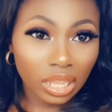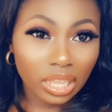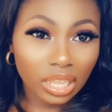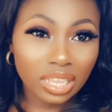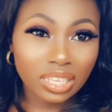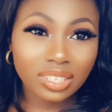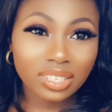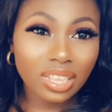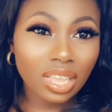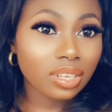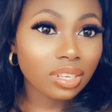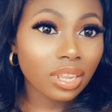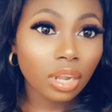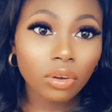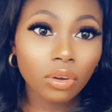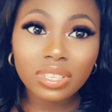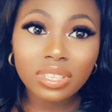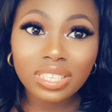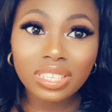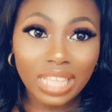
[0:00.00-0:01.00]
I said,
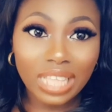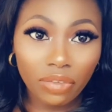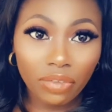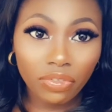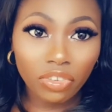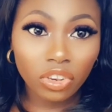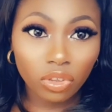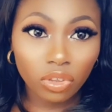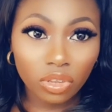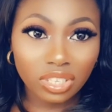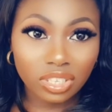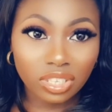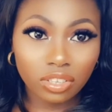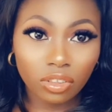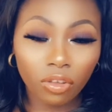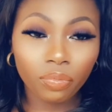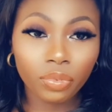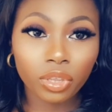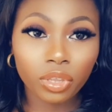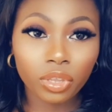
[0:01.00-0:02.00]
you're not starving
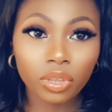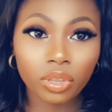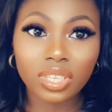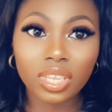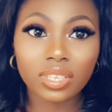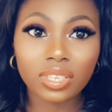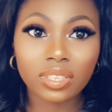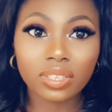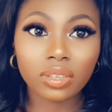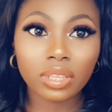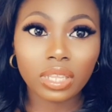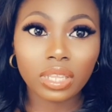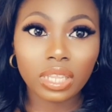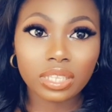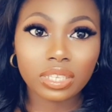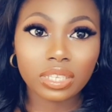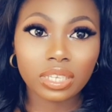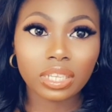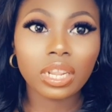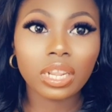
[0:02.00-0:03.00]
yourself because you're still
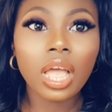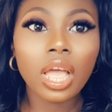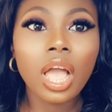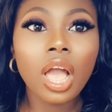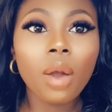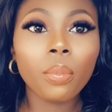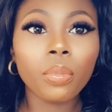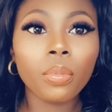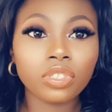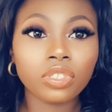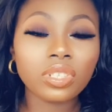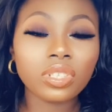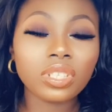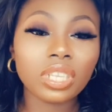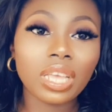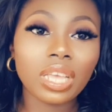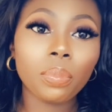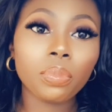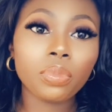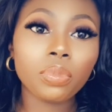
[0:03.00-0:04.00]
eating, but it's just
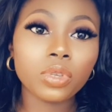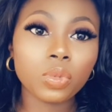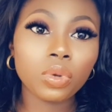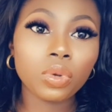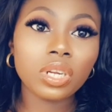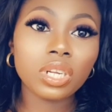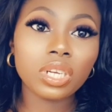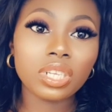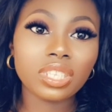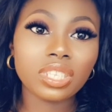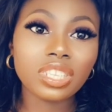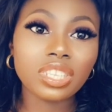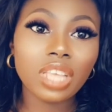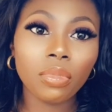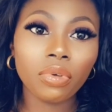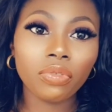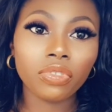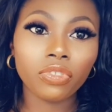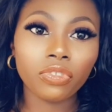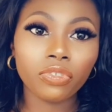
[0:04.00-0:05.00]
that you're postponing the
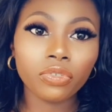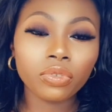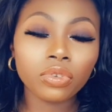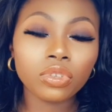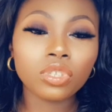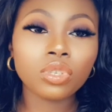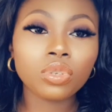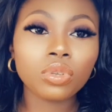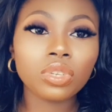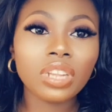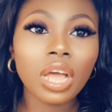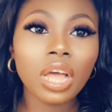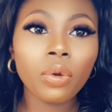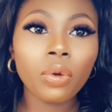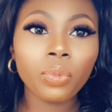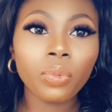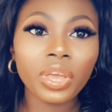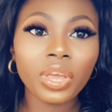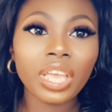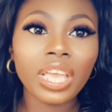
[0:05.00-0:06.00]
time of the food, so
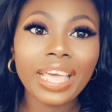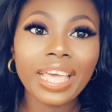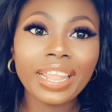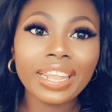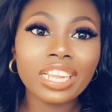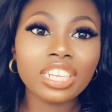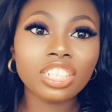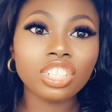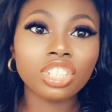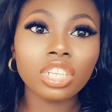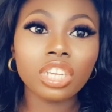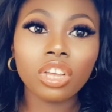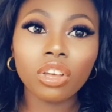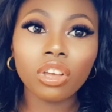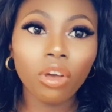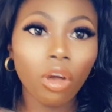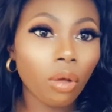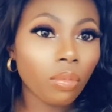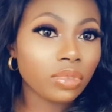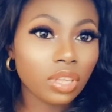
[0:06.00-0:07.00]
that way energy
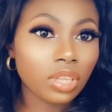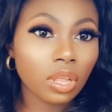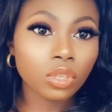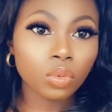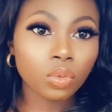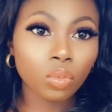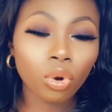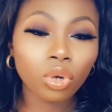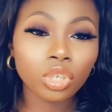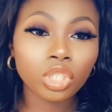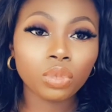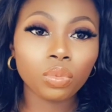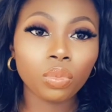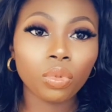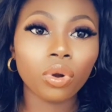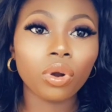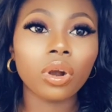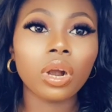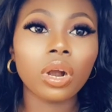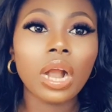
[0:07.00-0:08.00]
comes out much
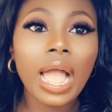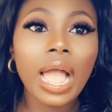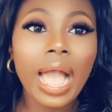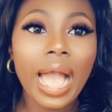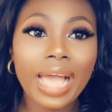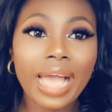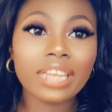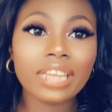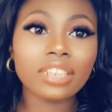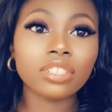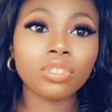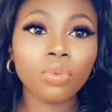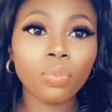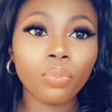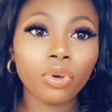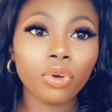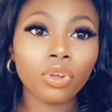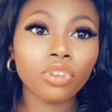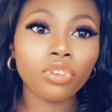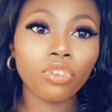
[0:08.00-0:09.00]
more and you
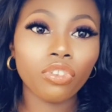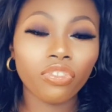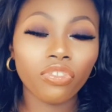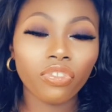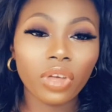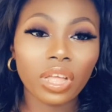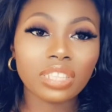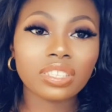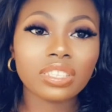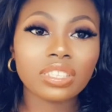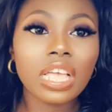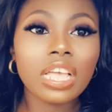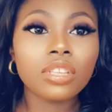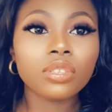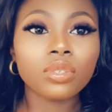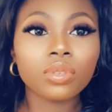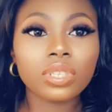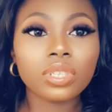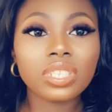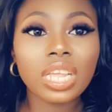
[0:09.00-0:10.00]
burn your fat.
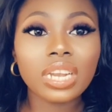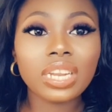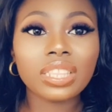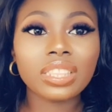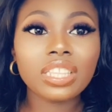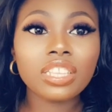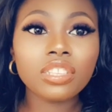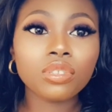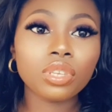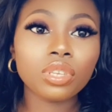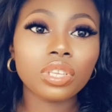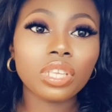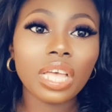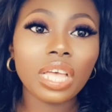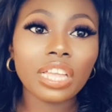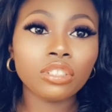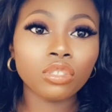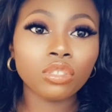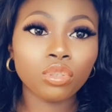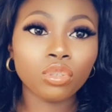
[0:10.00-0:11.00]
So these are the things you
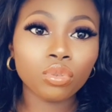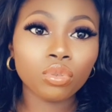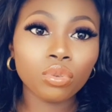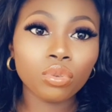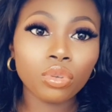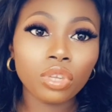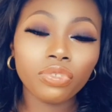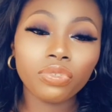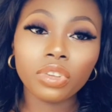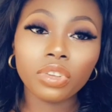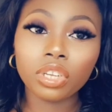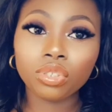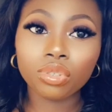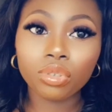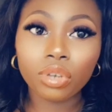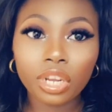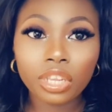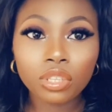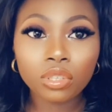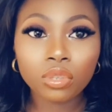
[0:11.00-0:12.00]
can do if you're
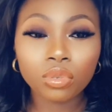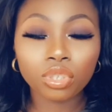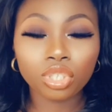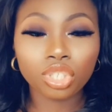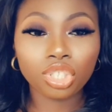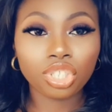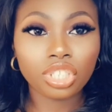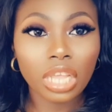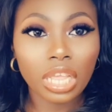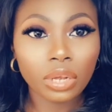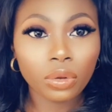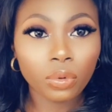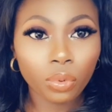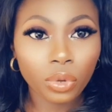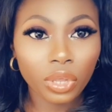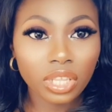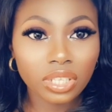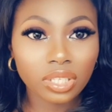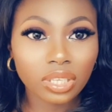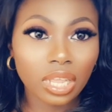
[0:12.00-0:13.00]
trying to shed
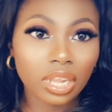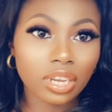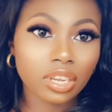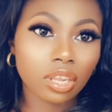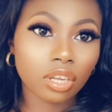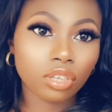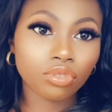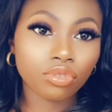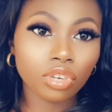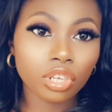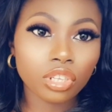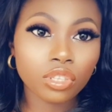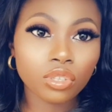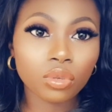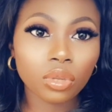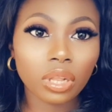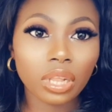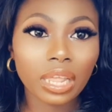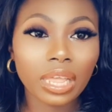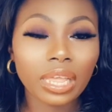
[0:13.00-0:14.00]
weight and you're trying
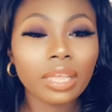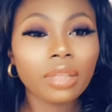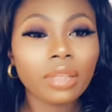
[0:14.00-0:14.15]
to